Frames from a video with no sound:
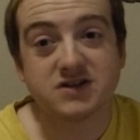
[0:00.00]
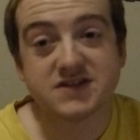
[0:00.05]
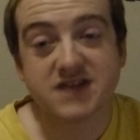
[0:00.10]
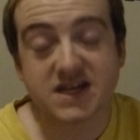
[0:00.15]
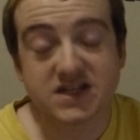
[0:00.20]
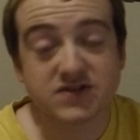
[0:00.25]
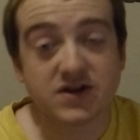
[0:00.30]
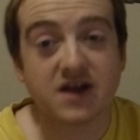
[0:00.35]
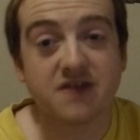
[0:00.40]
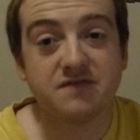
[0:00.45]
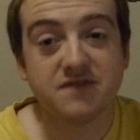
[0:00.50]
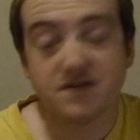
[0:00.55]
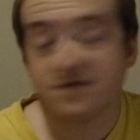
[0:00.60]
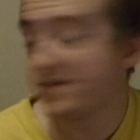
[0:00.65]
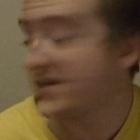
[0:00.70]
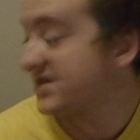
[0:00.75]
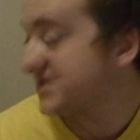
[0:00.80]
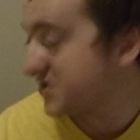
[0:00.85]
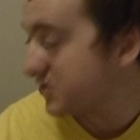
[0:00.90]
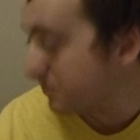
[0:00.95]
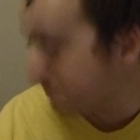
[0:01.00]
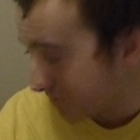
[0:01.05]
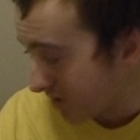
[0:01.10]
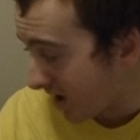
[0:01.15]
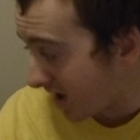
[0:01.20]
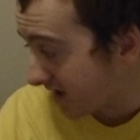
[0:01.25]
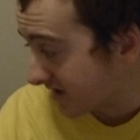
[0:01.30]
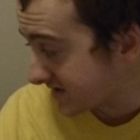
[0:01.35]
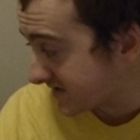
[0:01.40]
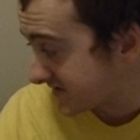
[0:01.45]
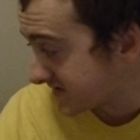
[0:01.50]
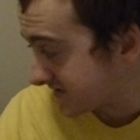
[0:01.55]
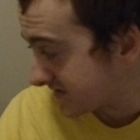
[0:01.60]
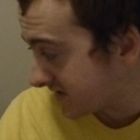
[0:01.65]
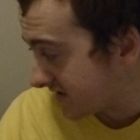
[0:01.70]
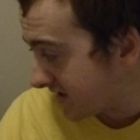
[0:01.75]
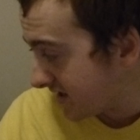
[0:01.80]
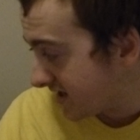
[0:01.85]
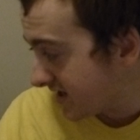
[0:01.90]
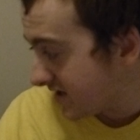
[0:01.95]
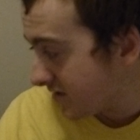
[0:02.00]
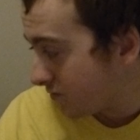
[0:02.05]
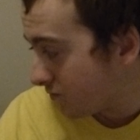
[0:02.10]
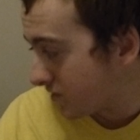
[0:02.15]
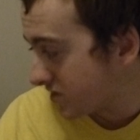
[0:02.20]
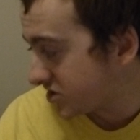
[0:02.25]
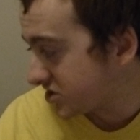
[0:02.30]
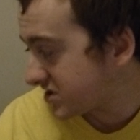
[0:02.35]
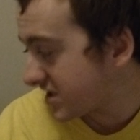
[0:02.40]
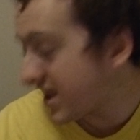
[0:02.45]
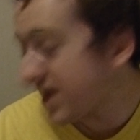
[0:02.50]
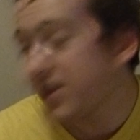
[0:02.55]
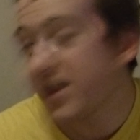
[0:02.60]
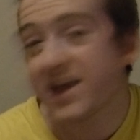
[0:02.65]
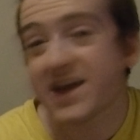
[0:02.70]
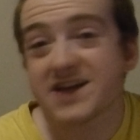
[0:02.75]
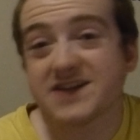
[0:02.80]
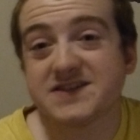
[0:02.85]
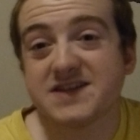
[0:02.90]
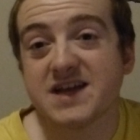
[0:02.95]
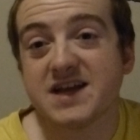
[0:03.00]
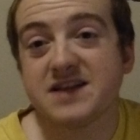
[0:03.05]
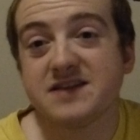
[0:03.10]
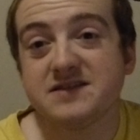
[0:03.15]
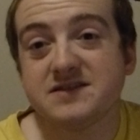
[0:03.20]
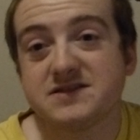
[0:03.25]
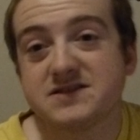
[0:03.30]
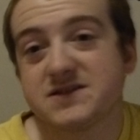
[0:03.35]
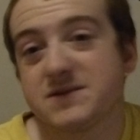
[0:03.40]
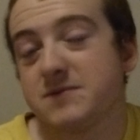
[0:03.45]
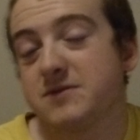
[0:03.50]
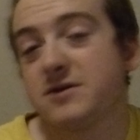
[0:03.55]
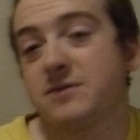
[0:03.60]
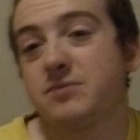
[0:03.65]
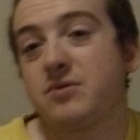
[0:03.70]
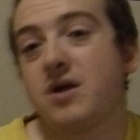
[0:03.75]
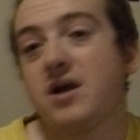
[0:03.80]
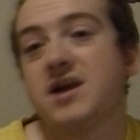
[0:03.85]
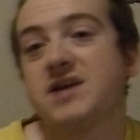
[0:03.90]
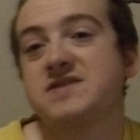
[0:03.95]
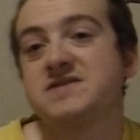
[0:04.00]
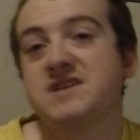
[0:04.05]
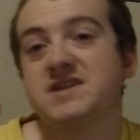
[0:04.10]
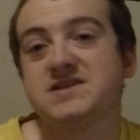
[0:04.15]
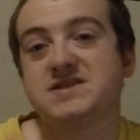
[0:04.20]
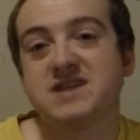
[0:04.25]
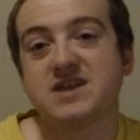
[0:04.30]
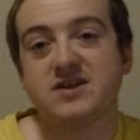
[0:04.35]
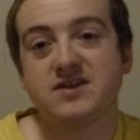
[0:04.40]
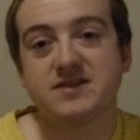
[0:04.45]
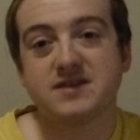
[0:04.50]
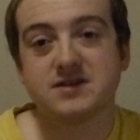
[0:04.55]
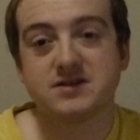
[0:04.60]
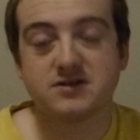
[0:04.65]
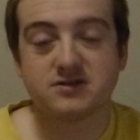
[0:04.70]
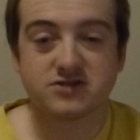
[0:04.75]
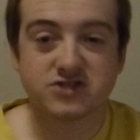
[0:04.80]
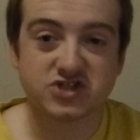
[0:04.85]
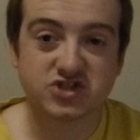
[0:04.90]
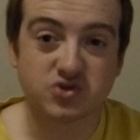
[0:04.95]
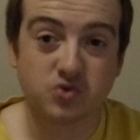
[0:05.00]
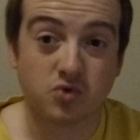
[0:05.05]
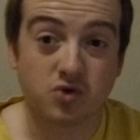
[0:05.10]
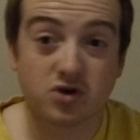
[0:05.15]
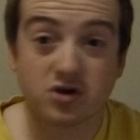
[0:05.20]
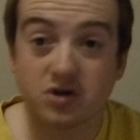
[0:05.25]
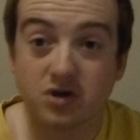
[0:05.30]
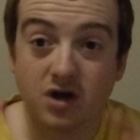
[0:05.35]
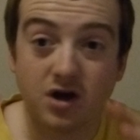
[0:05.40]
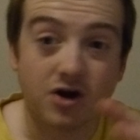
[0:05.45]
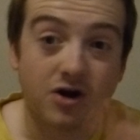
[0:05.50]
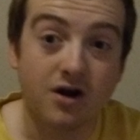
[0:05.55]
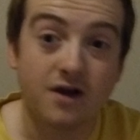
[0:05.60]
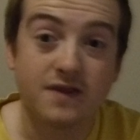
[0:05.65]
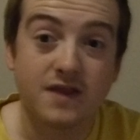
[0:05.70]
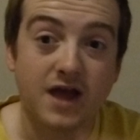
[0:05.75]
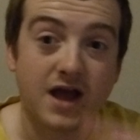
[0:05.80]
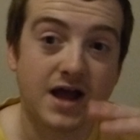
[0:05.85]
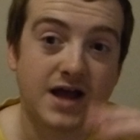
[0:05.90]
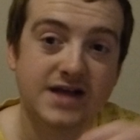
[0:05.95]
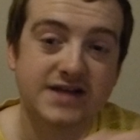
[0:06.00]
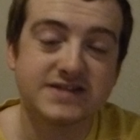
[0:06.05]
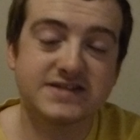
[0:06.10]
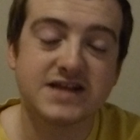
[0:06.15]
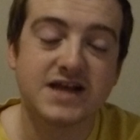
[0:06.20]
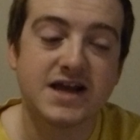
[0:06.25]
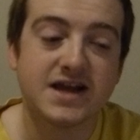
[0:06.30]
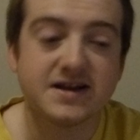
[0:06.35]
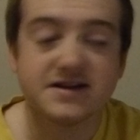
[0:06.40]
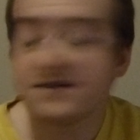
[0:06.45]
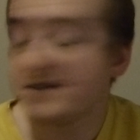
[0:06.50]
That's right, 52 bucks. which, like I said, some of their products they sell at their store are on the high side.